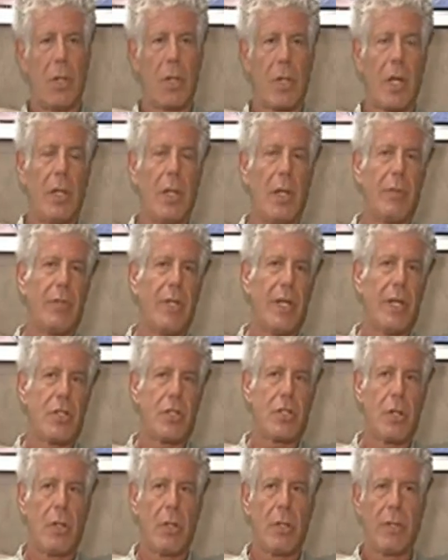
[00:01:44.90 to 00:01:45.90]
Look, I love
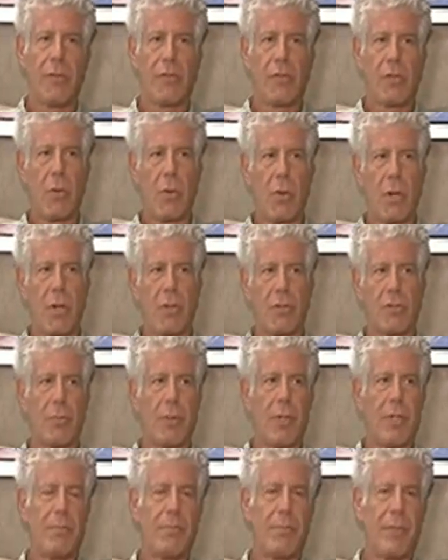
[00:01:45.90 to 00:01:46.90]
lechon, of course,
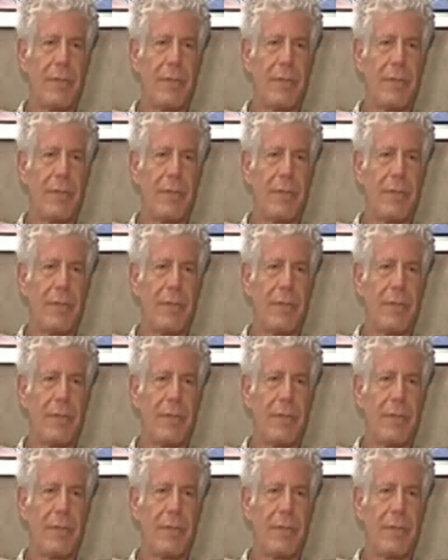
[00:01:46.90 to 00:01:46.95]
okay.